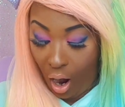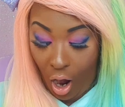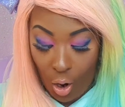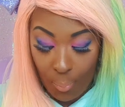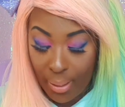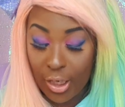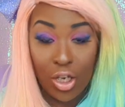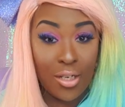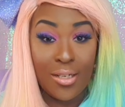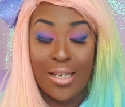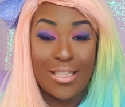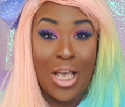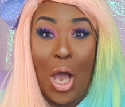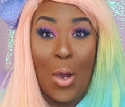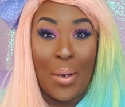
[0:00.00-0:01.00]
my
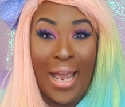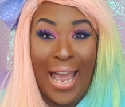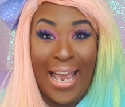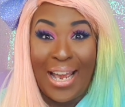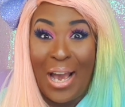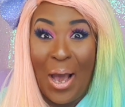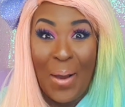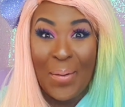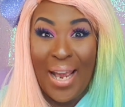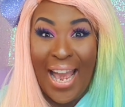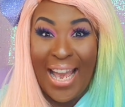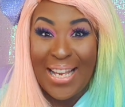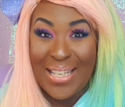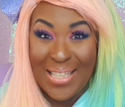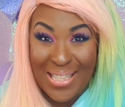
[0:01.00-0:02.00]
goodness.
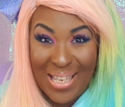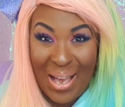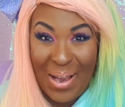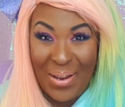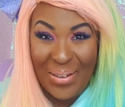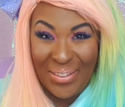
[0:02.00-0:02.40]
Okay, so...